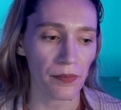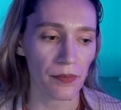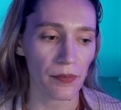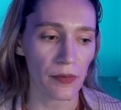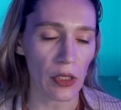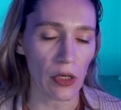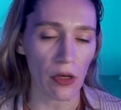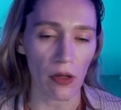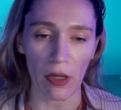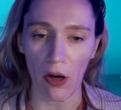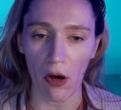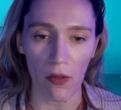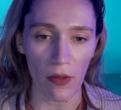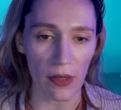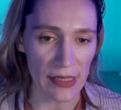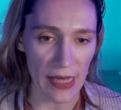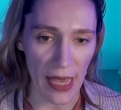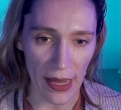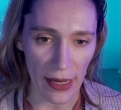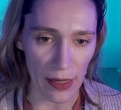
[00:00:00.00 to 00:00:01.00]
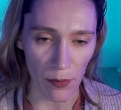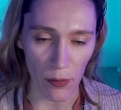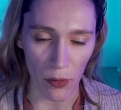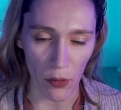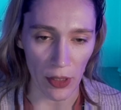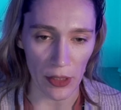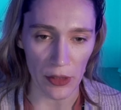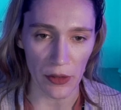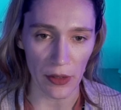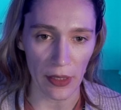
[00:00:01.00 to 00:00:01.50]
you know, like all the tech
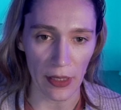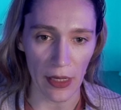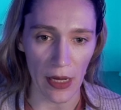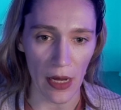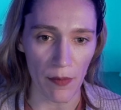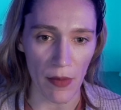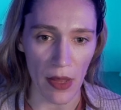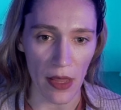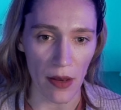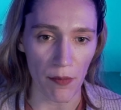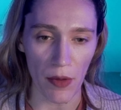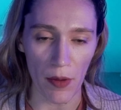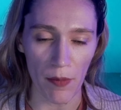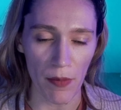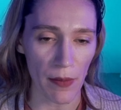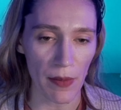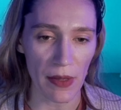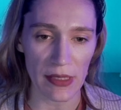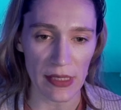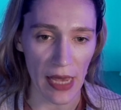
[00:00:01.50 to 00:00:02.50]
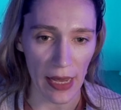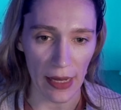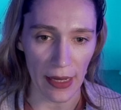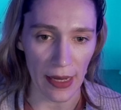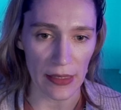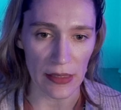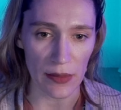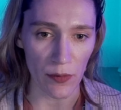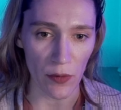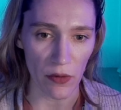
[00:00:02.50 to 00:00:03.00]
employees are going to come in, but maybe tech
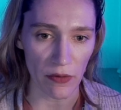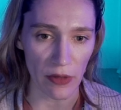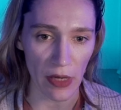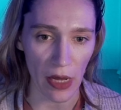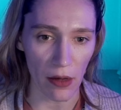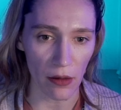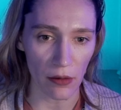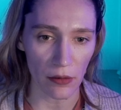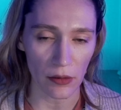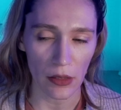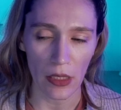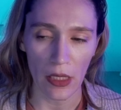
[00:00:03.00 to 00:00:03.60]
has moved out.